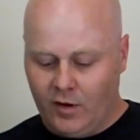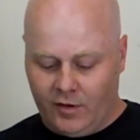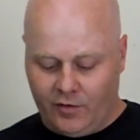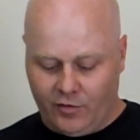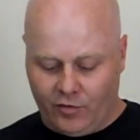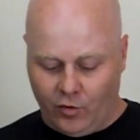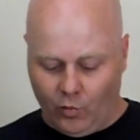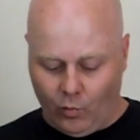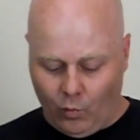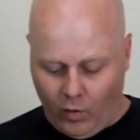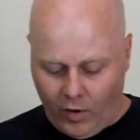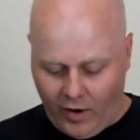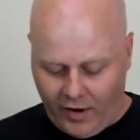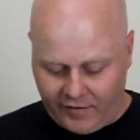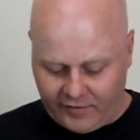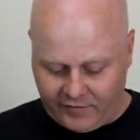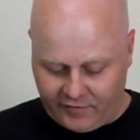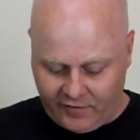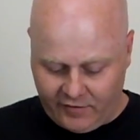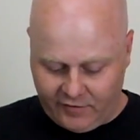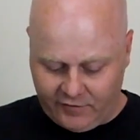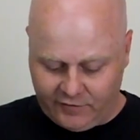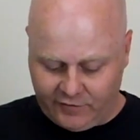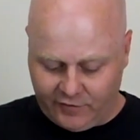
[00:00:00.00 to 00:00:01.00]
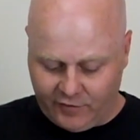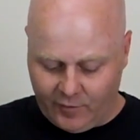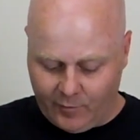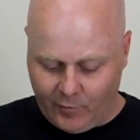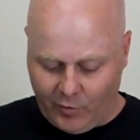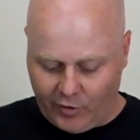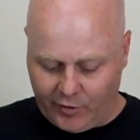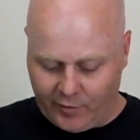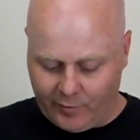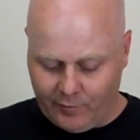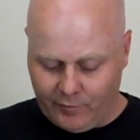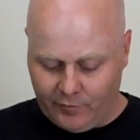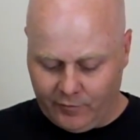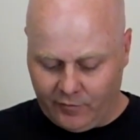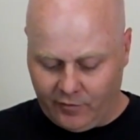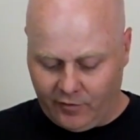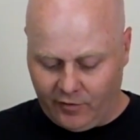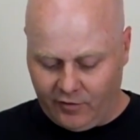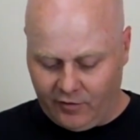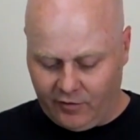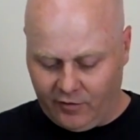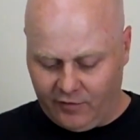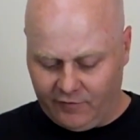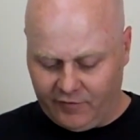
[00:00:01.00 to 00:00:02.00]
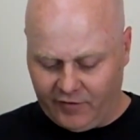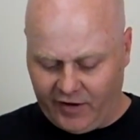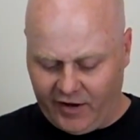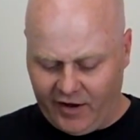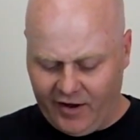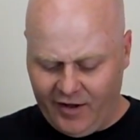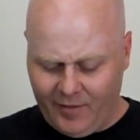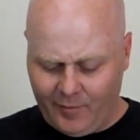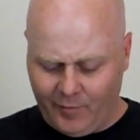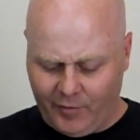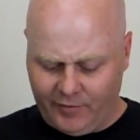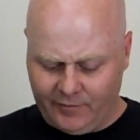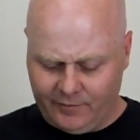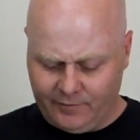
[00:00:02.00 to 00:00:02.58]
the white into the bottom of a cup.